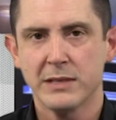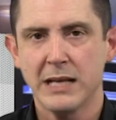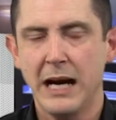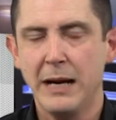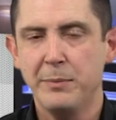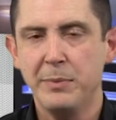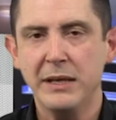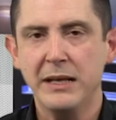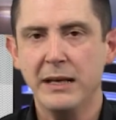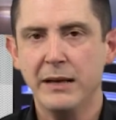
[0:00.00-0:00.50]

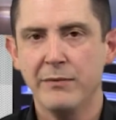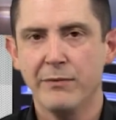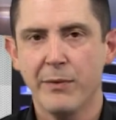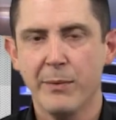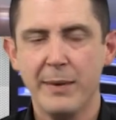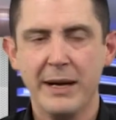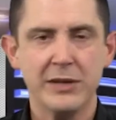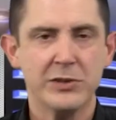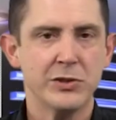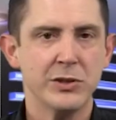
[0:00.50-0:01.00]
typing
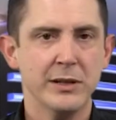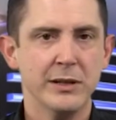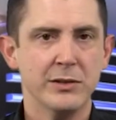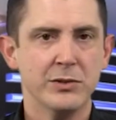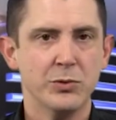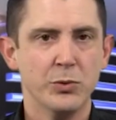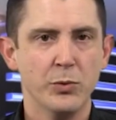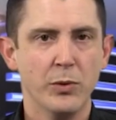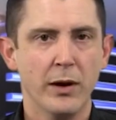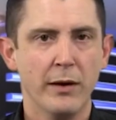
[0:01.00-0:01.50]
information
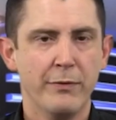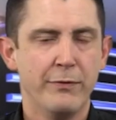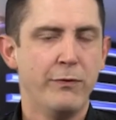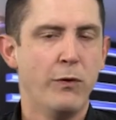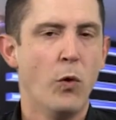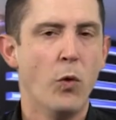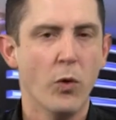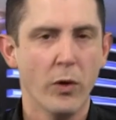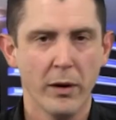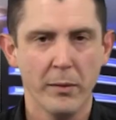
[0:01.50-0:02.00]
into a
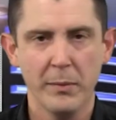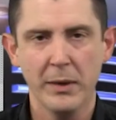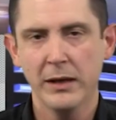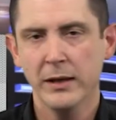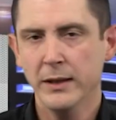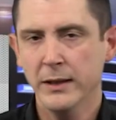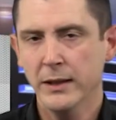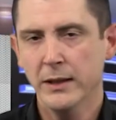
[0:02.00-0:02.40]
form